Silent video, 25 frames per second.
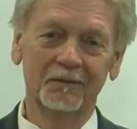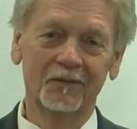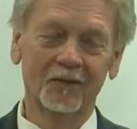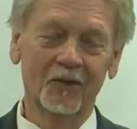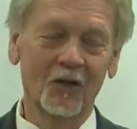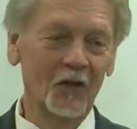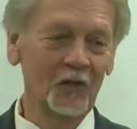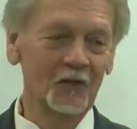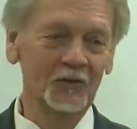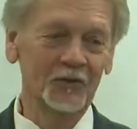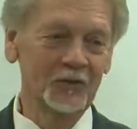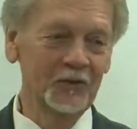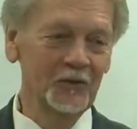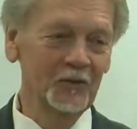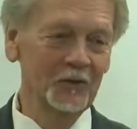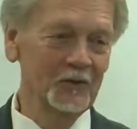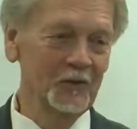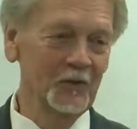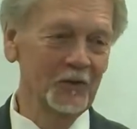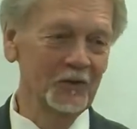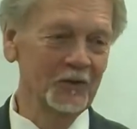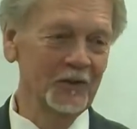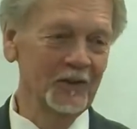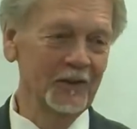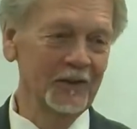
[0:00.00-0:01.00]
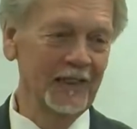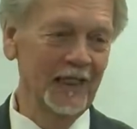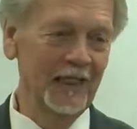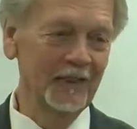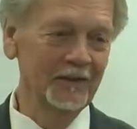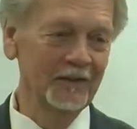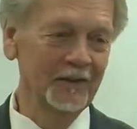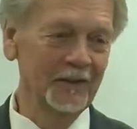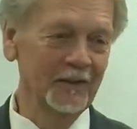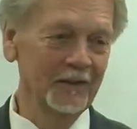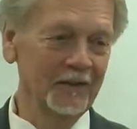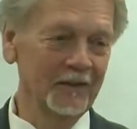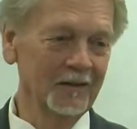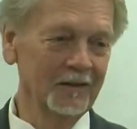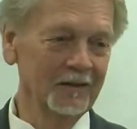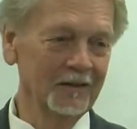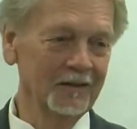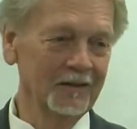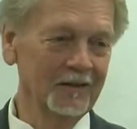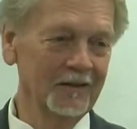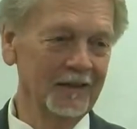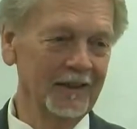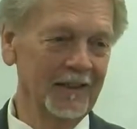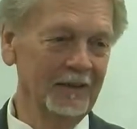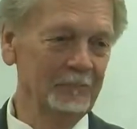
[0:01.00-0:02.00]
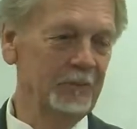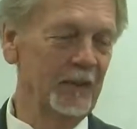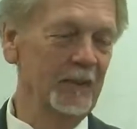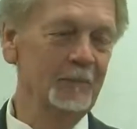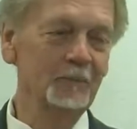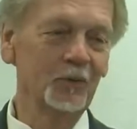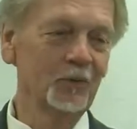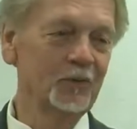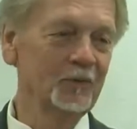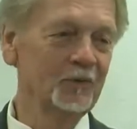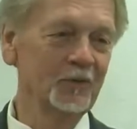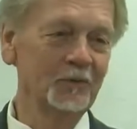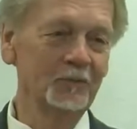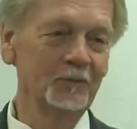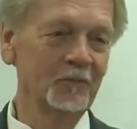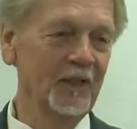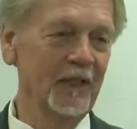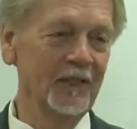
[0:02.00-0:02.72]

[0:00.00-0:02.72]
They're all still using it out there. People